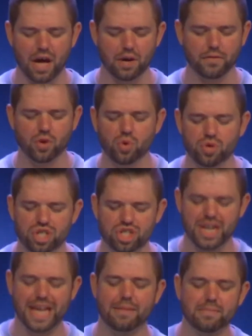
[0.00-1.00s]
out of who
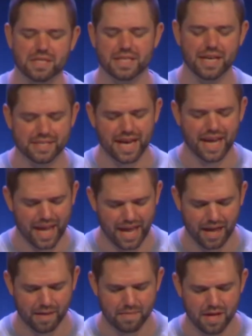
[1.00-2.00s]
shame says I
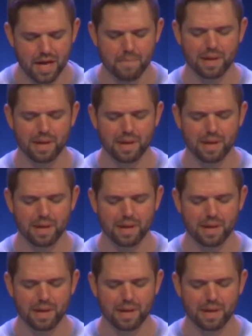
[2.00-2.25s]
am,